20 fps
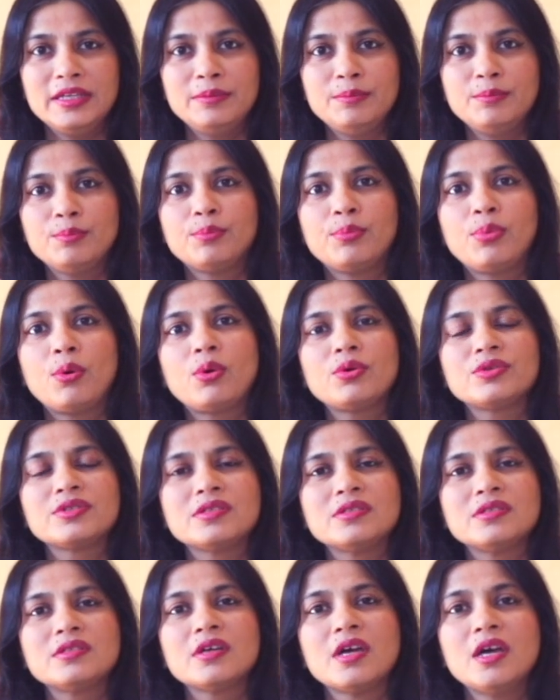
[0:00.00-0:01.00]

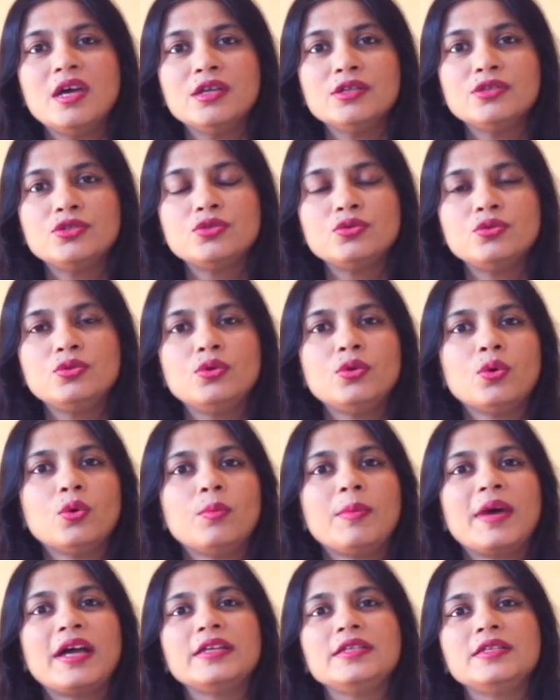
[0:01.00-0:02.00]
important to know,
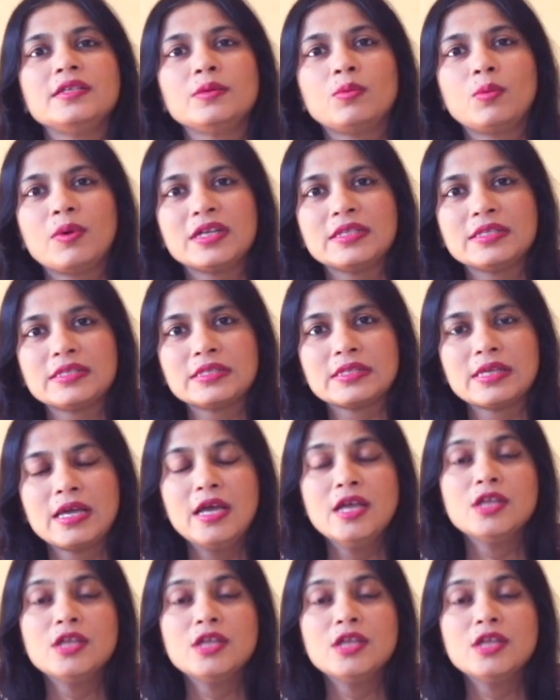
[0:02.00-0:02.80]
my dear ones.